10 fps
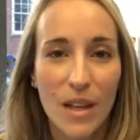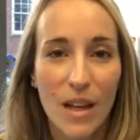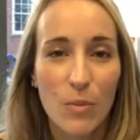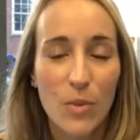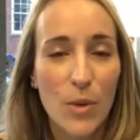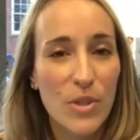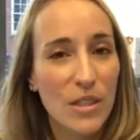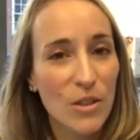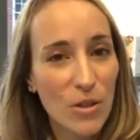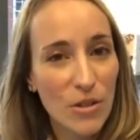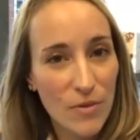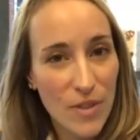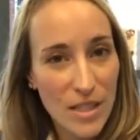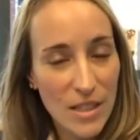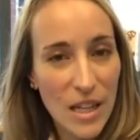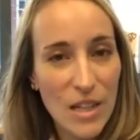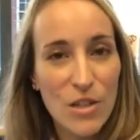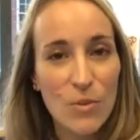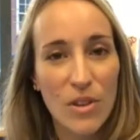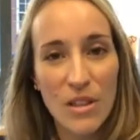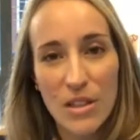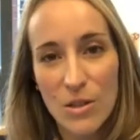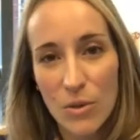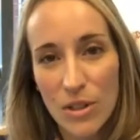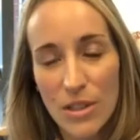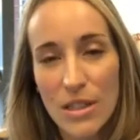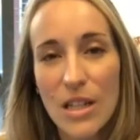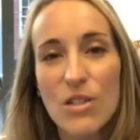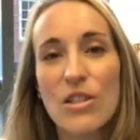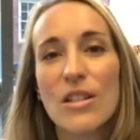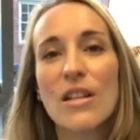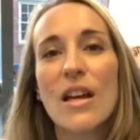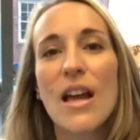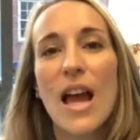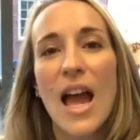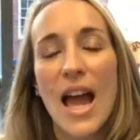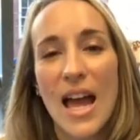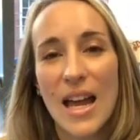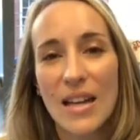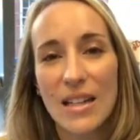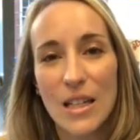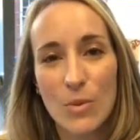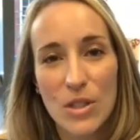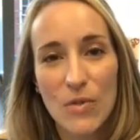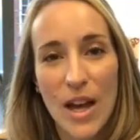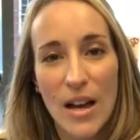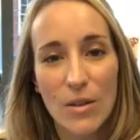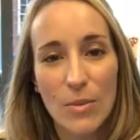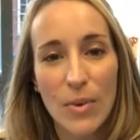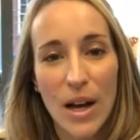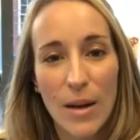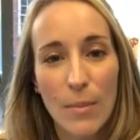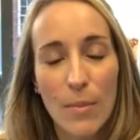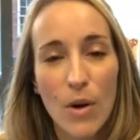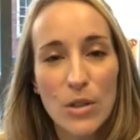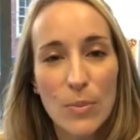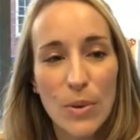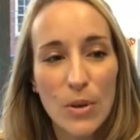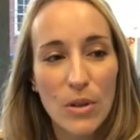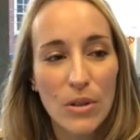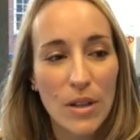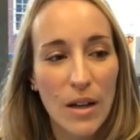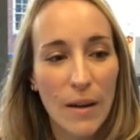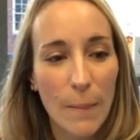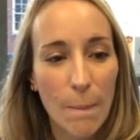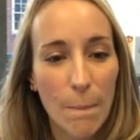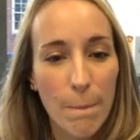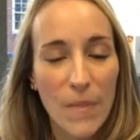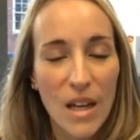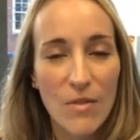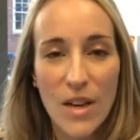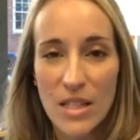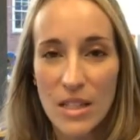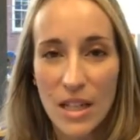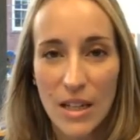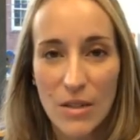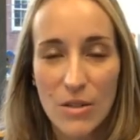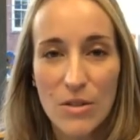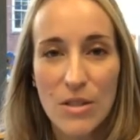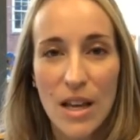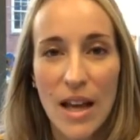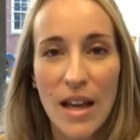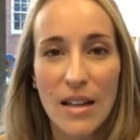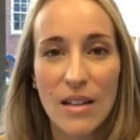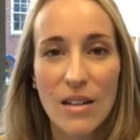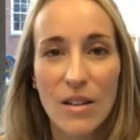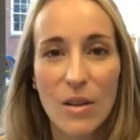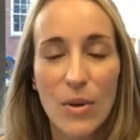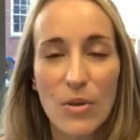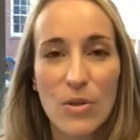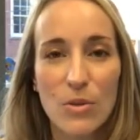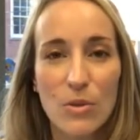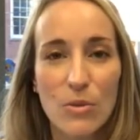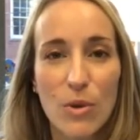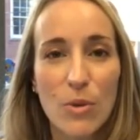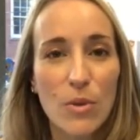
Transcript: There was an internal investigation within his organization, and he was found by multiple investigators and the person who wrote